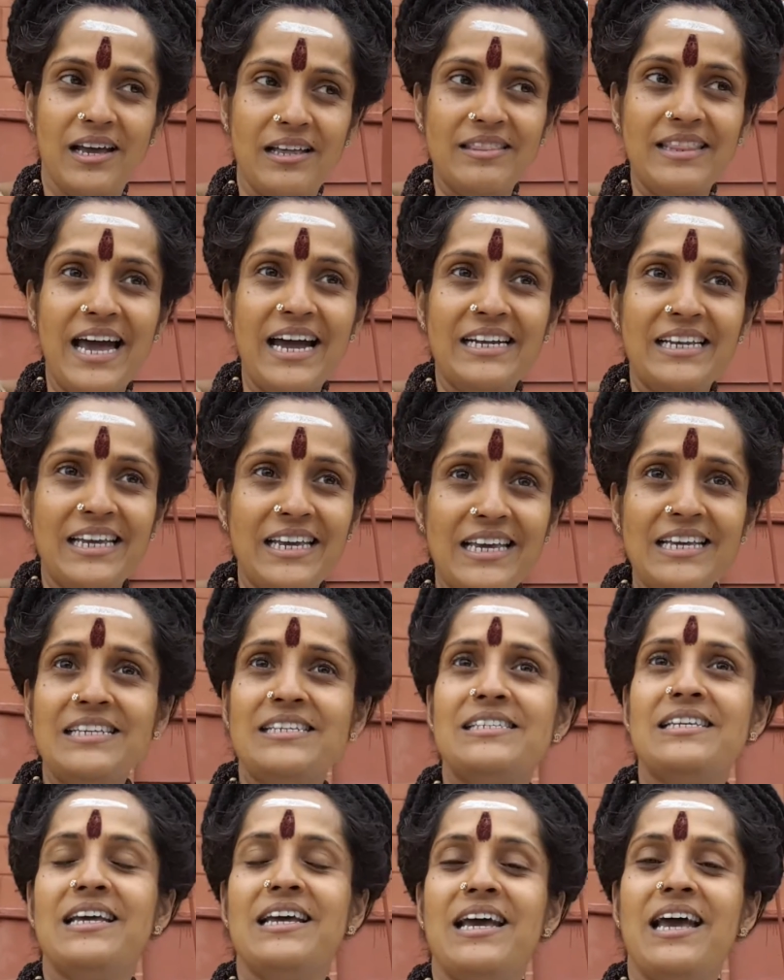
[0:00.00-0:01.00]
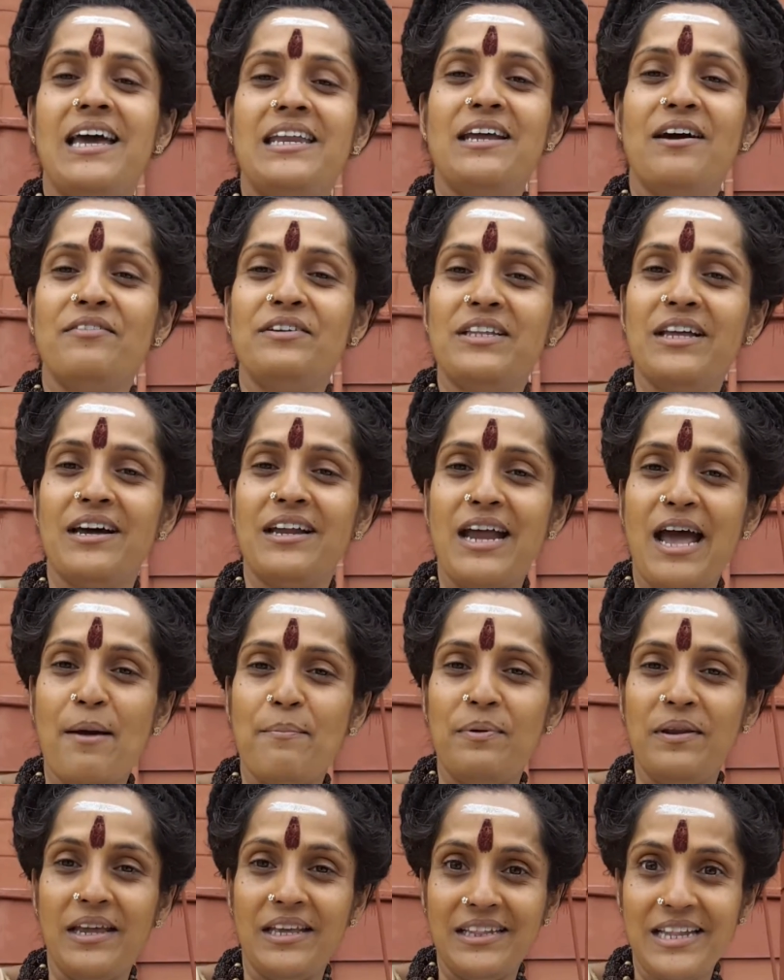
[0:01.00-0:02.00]
That is an avatar
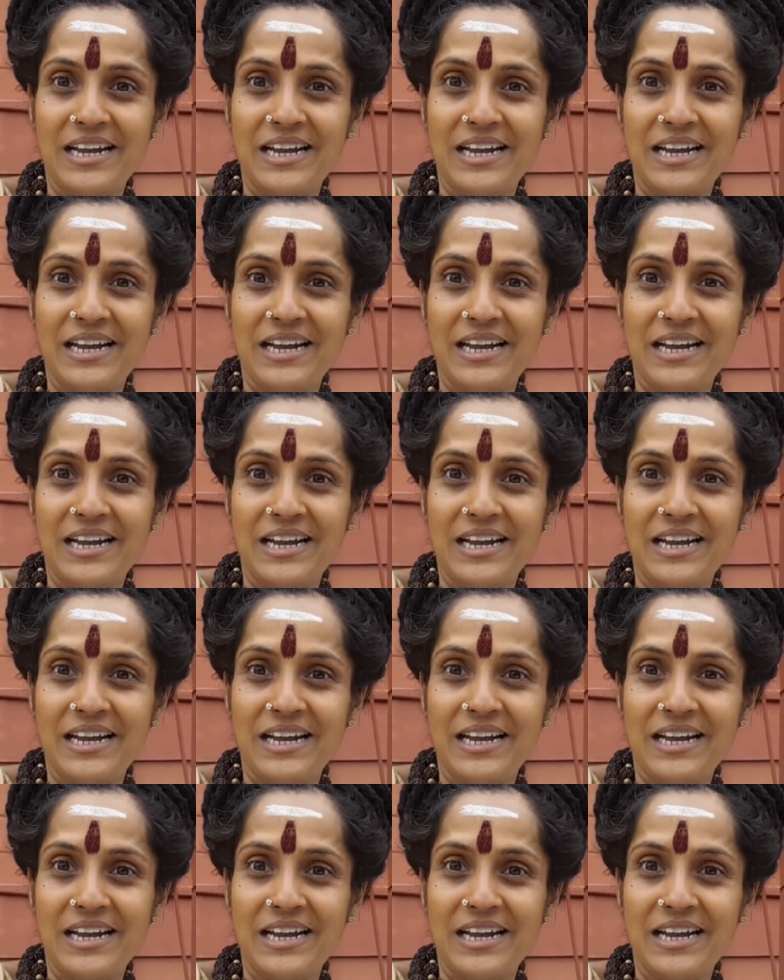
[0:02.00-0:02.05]
happening.